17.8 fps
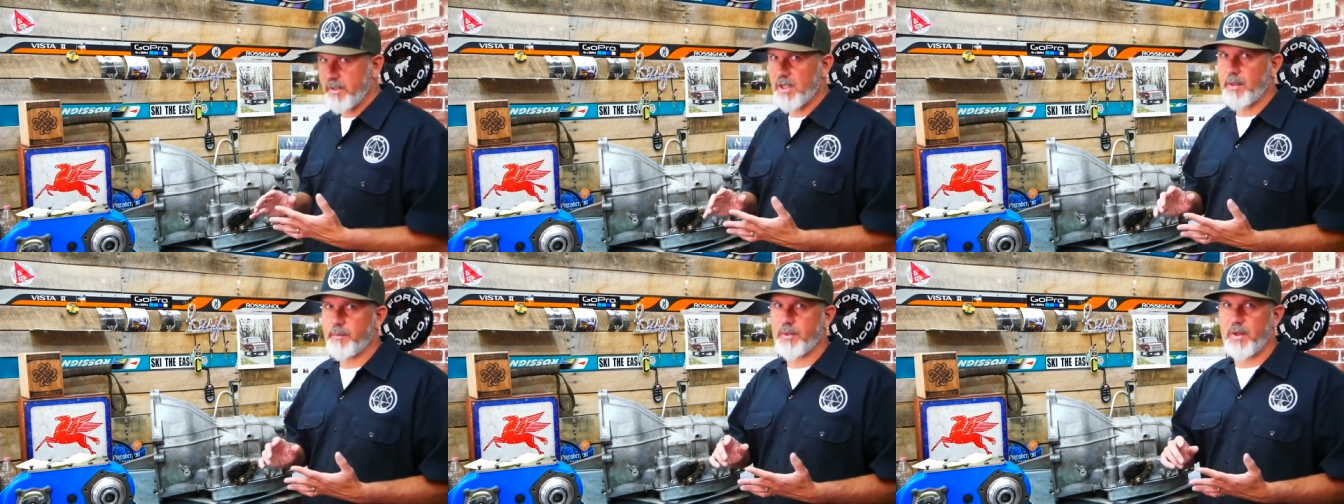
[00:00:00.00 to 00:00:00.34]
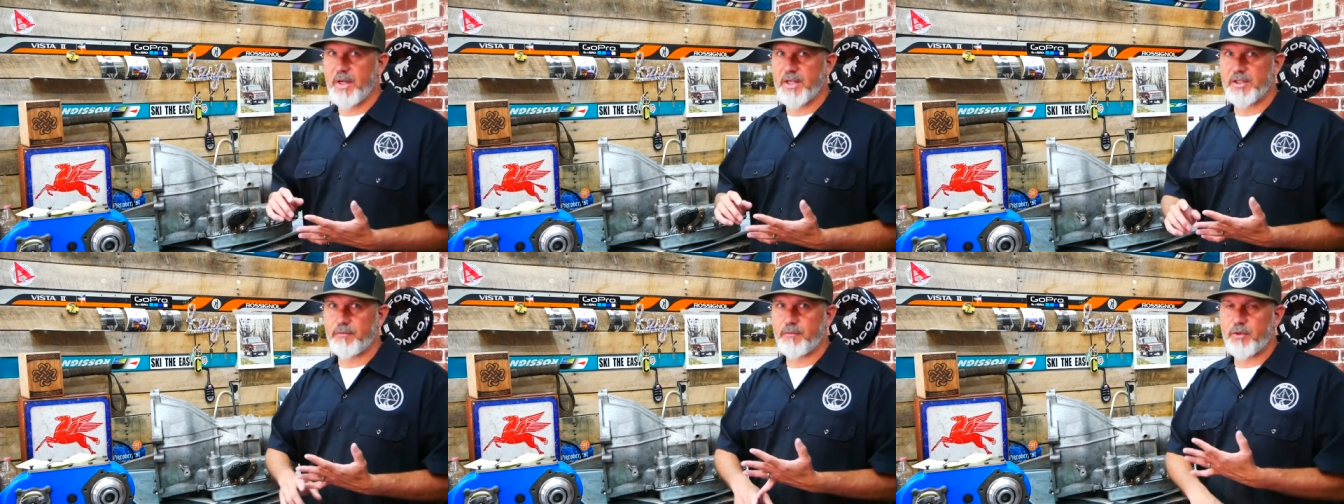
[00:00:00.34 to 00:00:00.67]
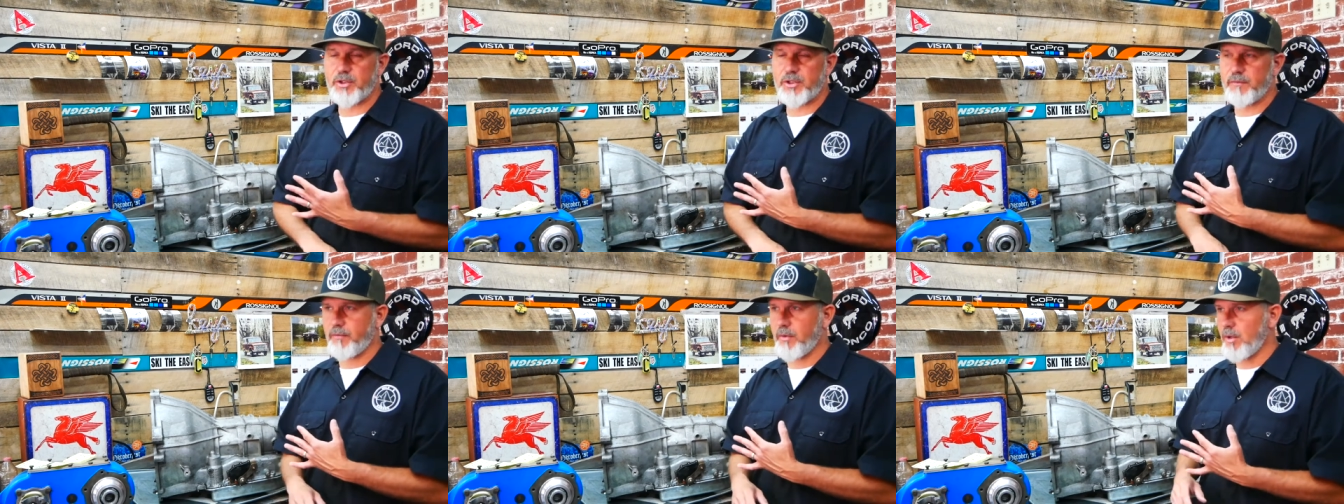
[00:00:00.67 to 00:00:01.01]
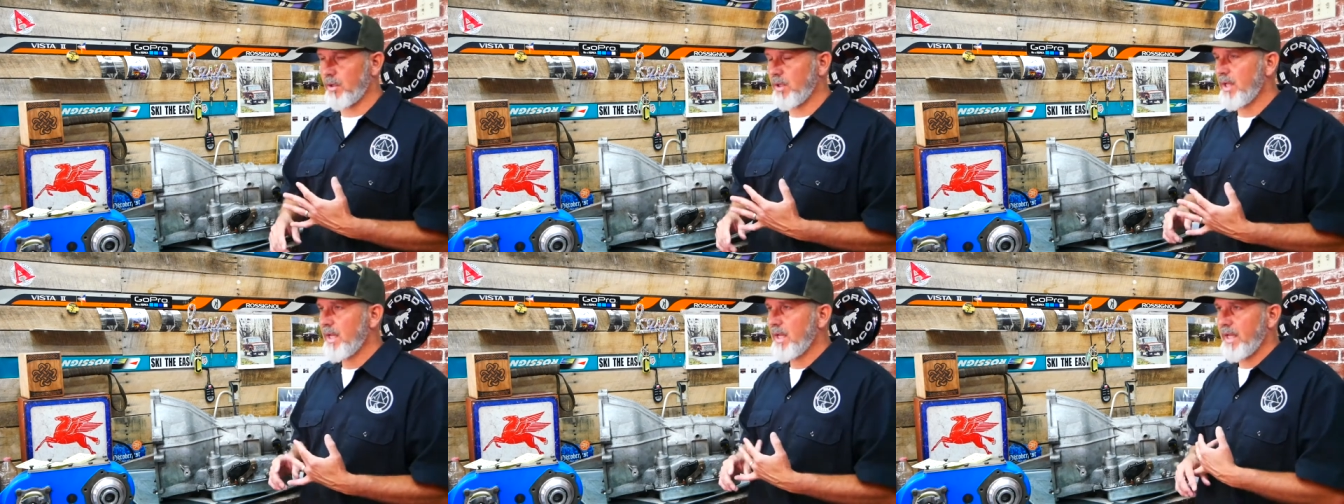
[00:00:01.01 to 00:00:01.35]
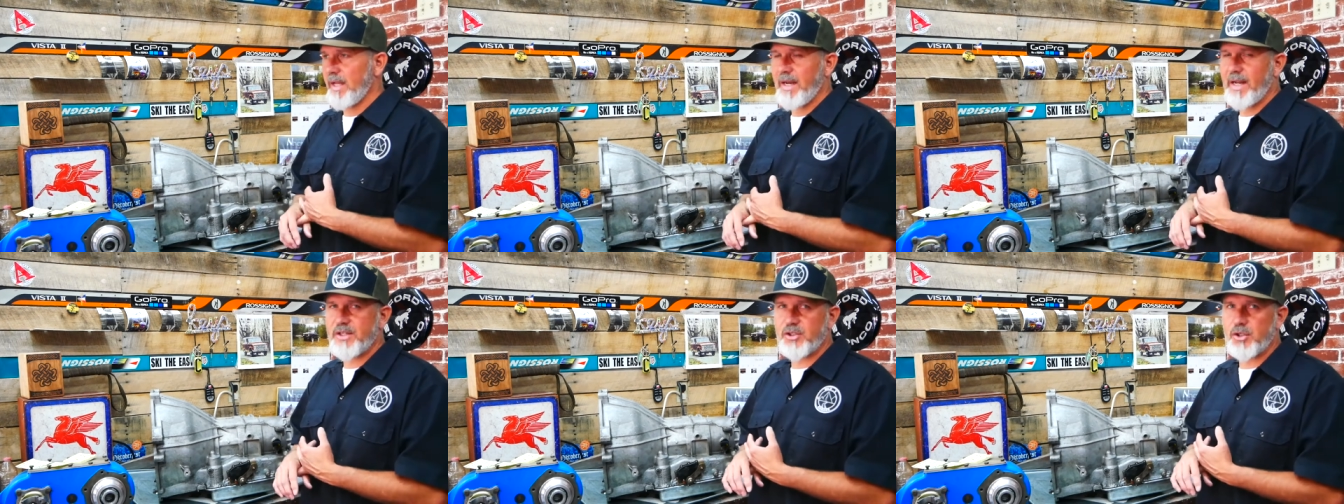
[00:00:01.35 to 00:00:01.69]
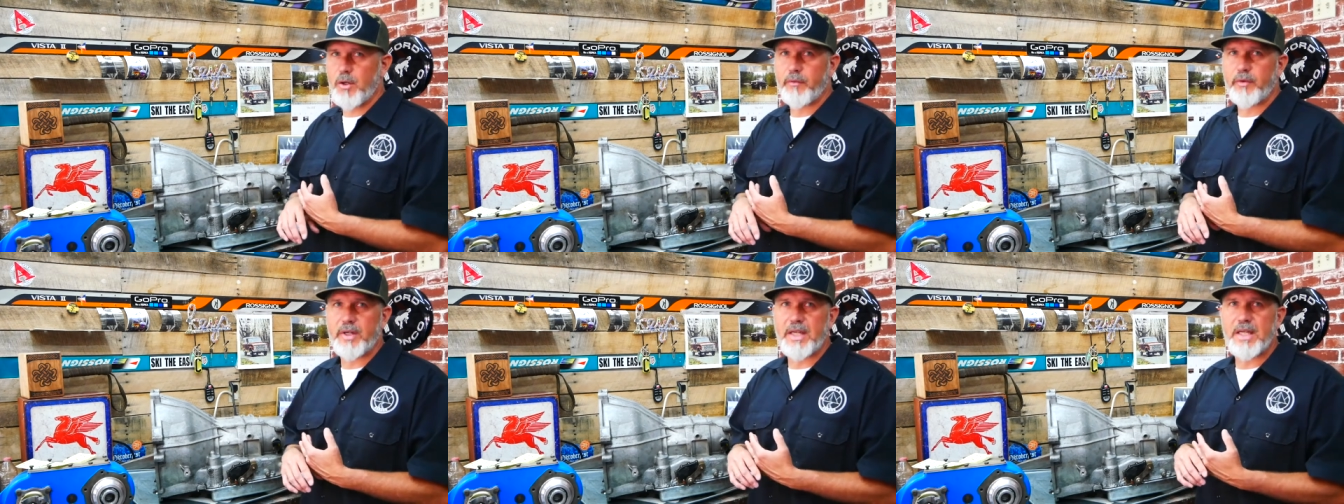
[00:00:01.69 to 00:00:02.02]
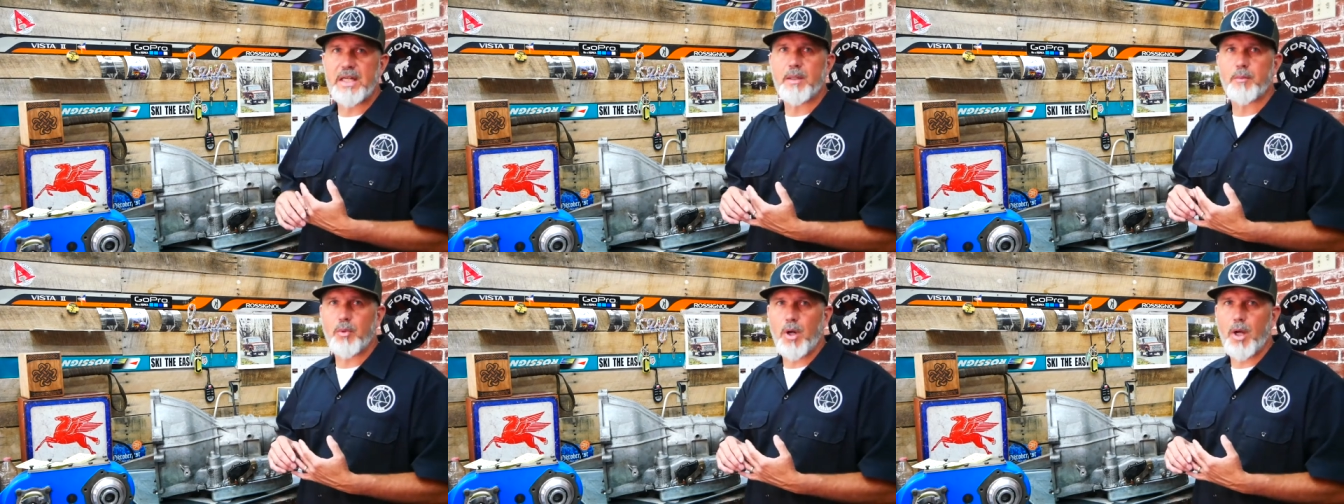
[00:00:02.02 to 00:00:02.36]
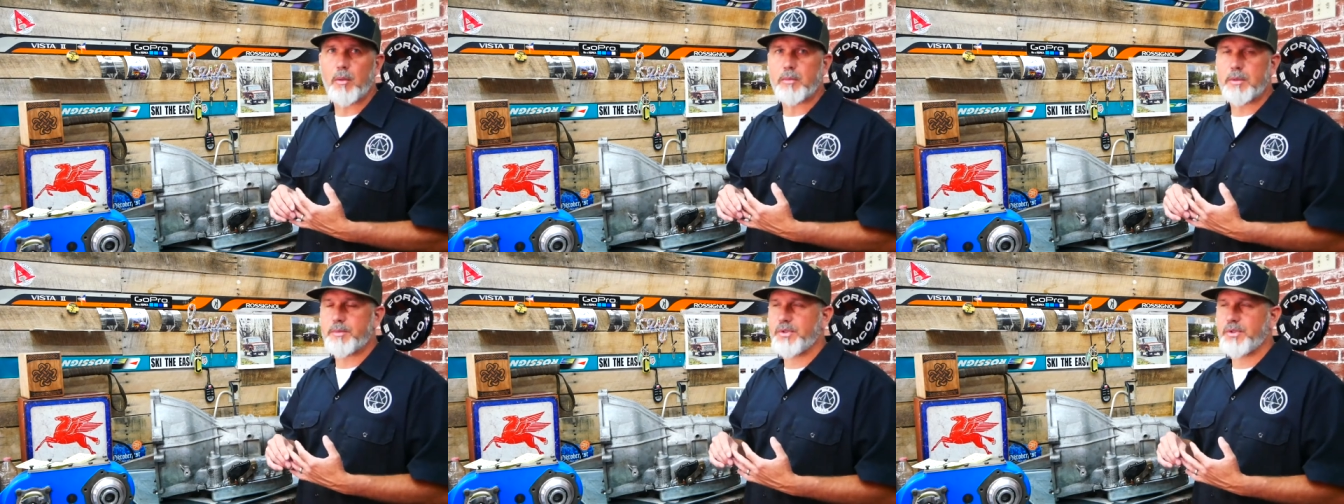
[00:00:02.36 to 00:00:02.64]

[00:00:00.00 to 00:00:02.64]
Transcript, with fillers: W has. First of all, it has an overheating problem.